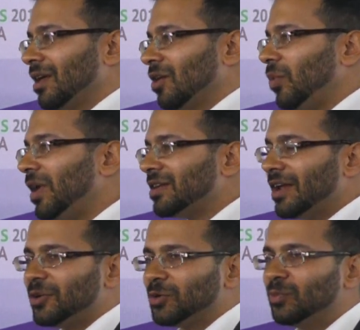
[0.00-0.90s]
we
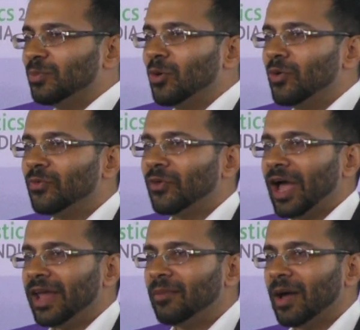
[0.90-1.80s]
tend to move,
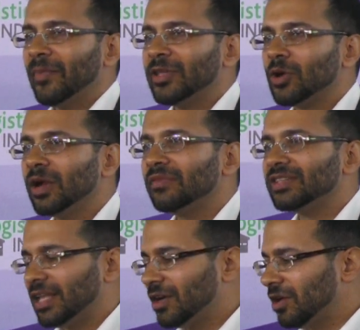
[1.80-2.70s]
and a majority of
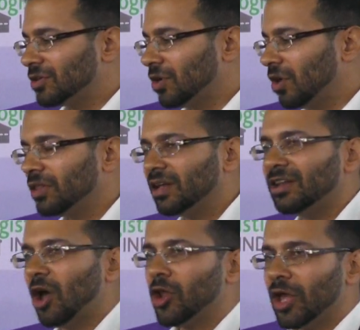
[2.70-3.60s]
silicons are all the
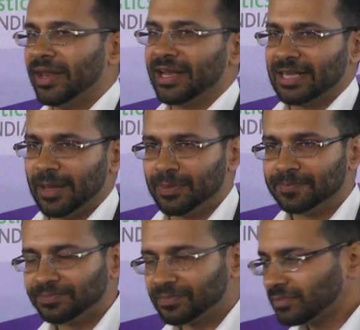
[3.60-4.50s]
non-ionic type,
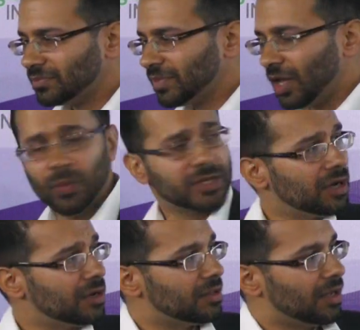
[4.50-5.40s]
which
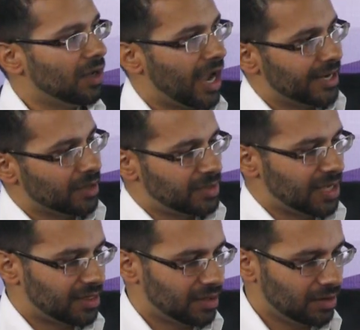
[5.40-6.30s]
are the items
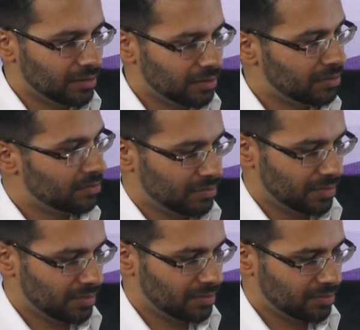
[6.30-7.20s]
at the
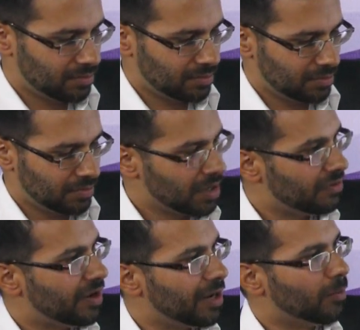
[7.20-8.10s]

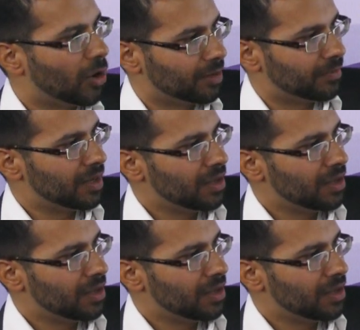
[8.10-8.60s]
very bottom.